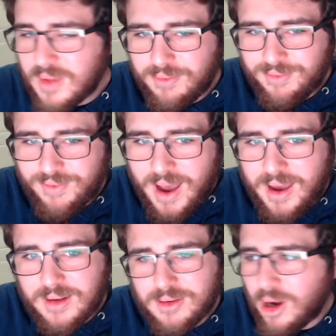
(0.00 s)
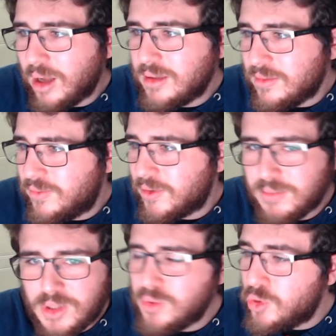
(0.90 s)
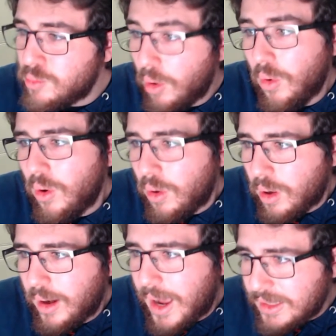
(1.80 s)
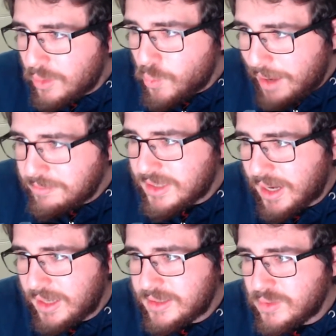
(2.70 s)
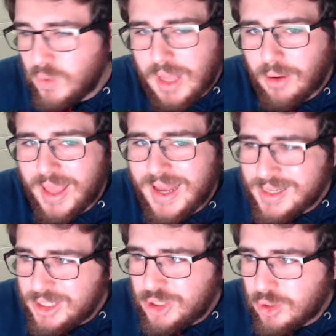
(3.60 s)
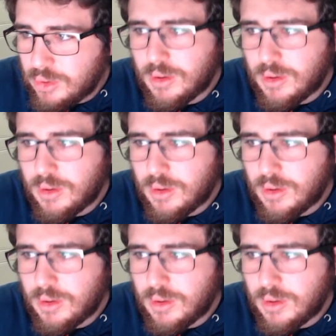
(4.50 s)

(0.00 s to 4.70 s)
fine content from YouTube or other websites without any issue.